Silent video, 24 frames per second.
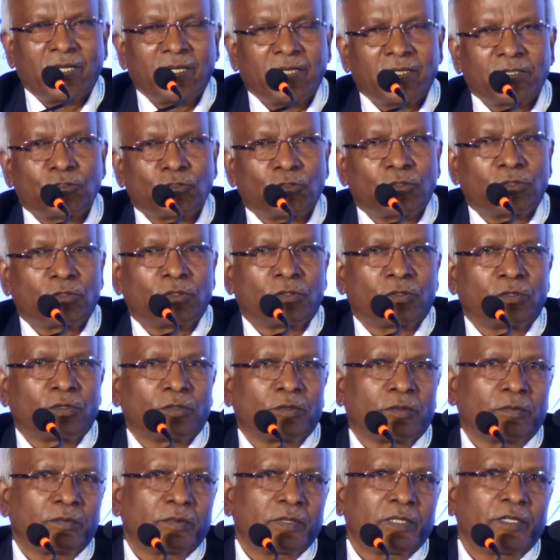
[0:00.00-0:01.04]

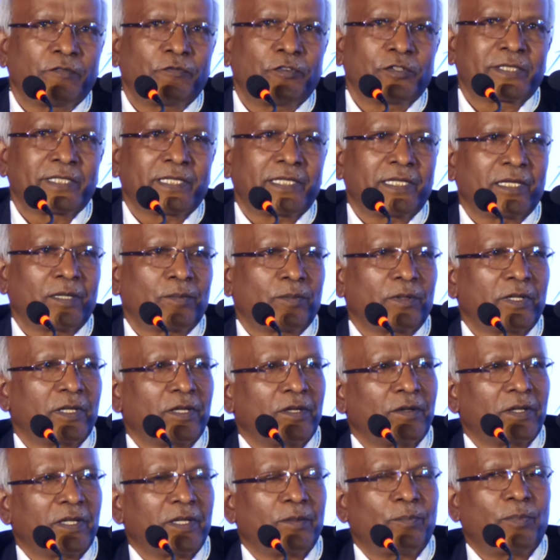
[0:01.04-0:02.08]
So if you see a
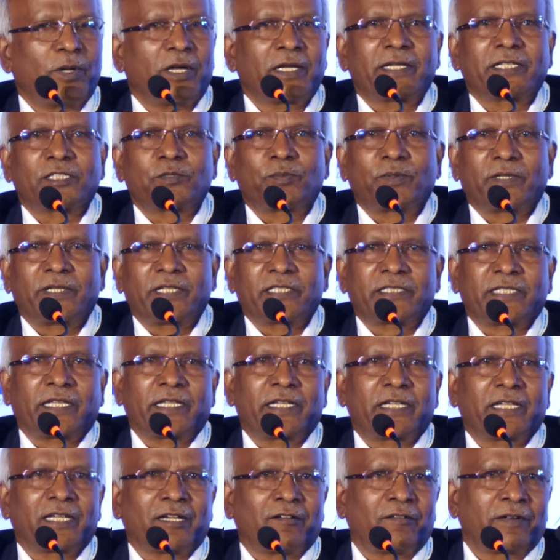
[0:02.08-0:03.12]
part is
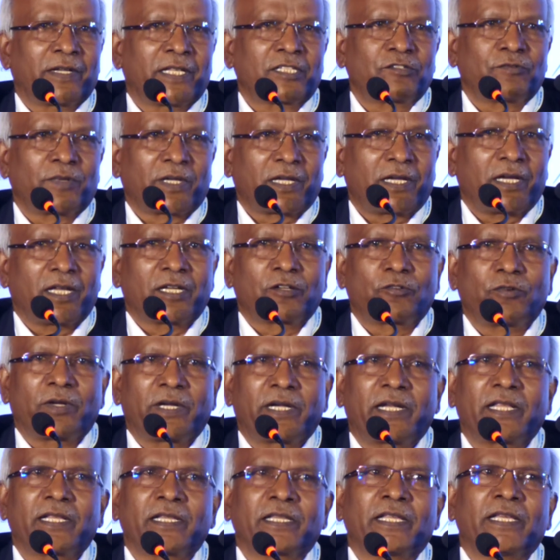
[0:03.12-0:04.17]
designed nowadays, we are
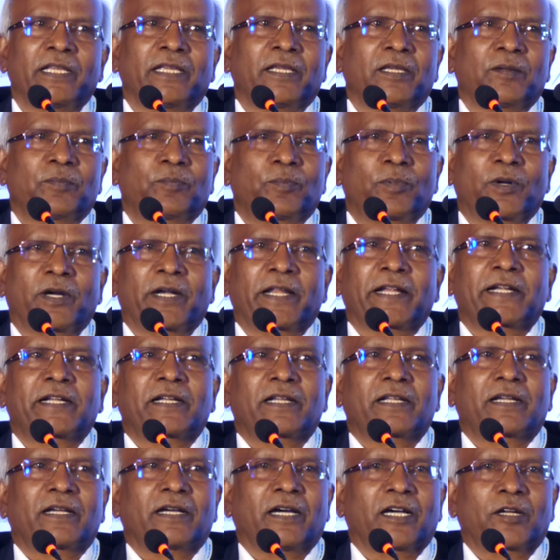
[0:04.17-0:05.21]
calculating the
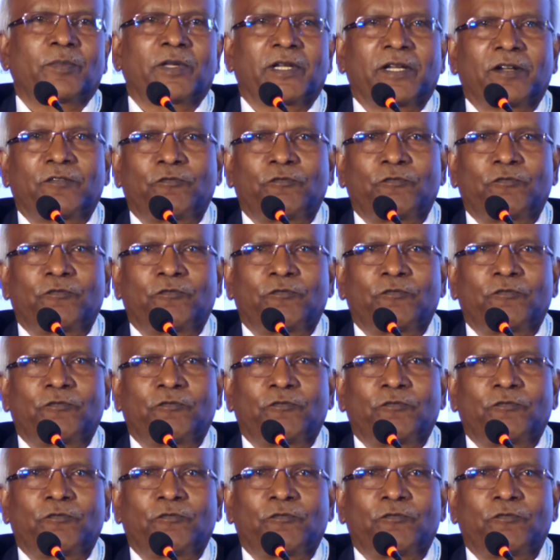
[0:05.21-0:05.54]
product carbon